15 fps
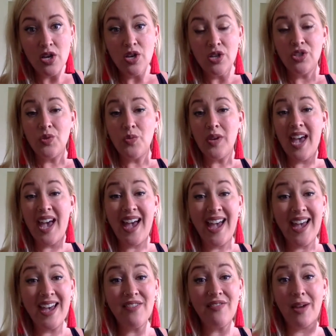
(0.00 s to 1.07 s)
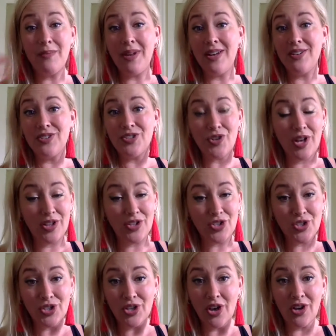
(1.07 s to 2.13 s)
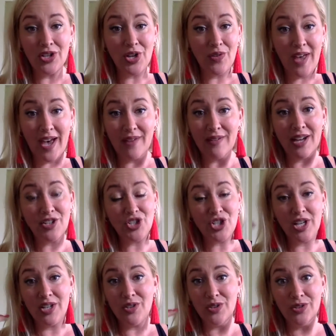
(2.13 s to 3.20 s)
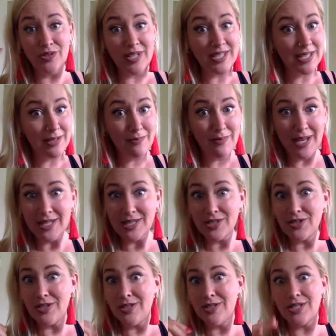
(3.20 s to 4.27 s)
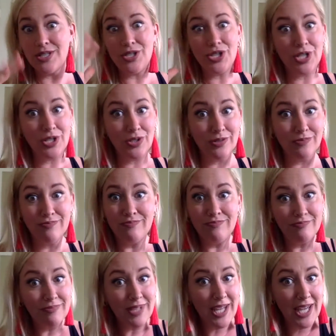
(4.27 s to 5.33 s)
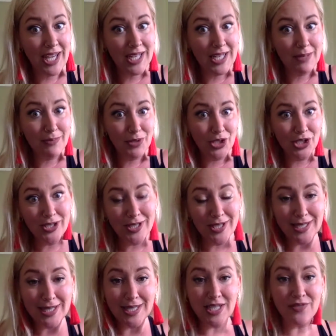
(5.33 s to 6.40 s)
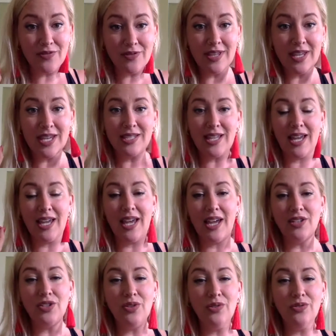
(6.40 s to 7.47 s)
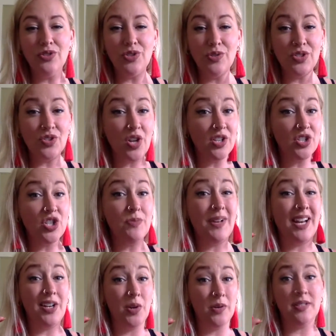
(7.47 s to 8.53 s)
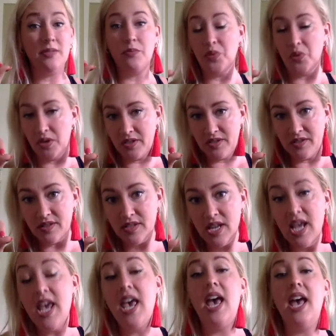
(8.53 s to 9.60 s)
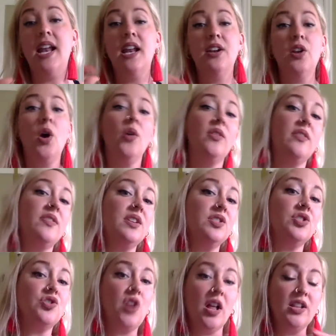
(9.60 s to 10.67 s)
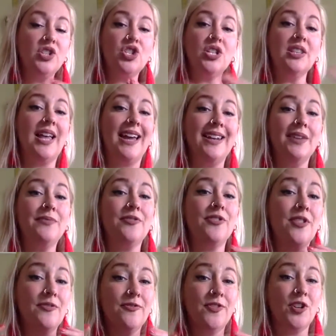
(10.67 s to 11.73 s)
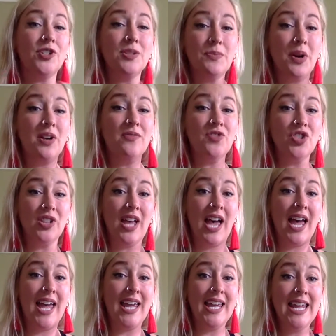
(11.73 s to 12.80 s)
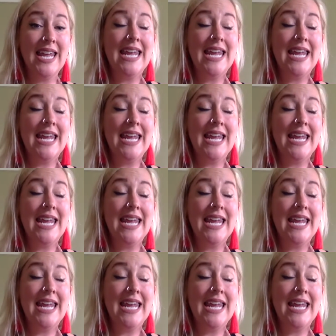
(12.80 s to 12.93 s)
So I'm not an astrologer, y'all know that. I channel Ascended Masters, I channel animals and different things. I don't do astrology, but I know it's important. And I know that the astrology lineup for the first part of July,